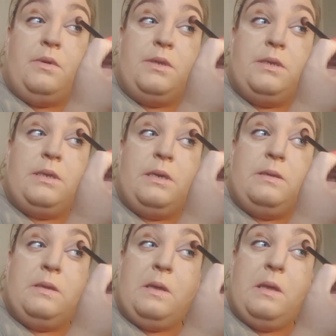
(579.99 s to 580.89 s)
one of the
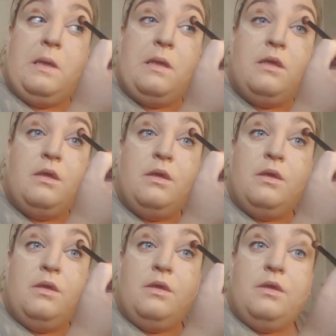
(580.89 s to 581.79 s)
days.
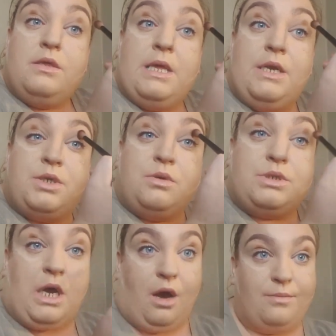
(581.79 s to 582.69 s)

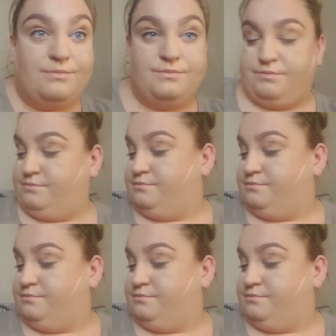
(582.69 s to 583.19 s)
Central dot.